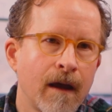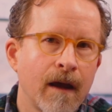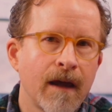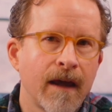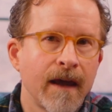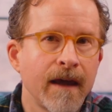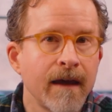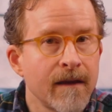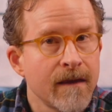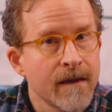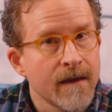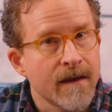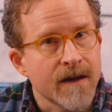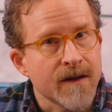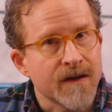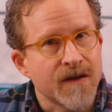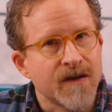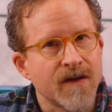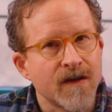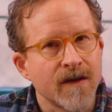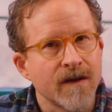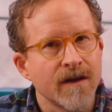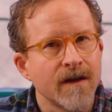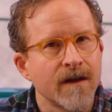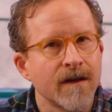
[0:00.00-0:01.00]
In
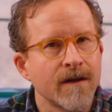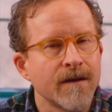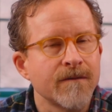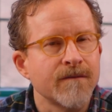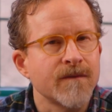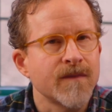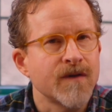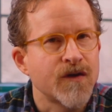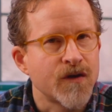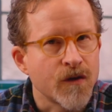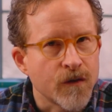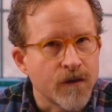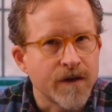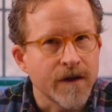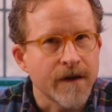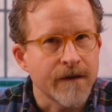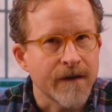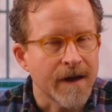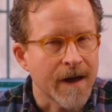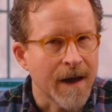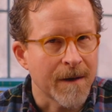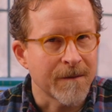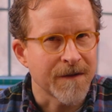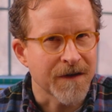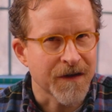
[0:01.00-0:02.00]
this uh, sutta
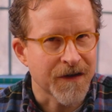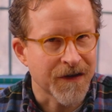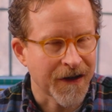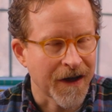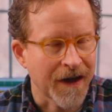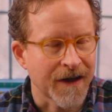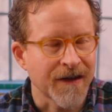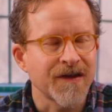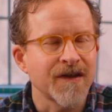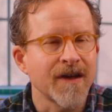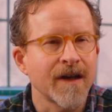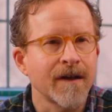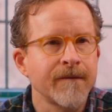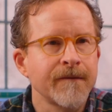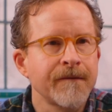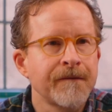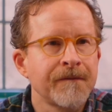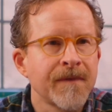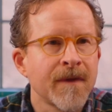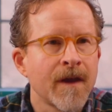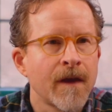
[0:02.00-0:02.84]
that I'm discussing,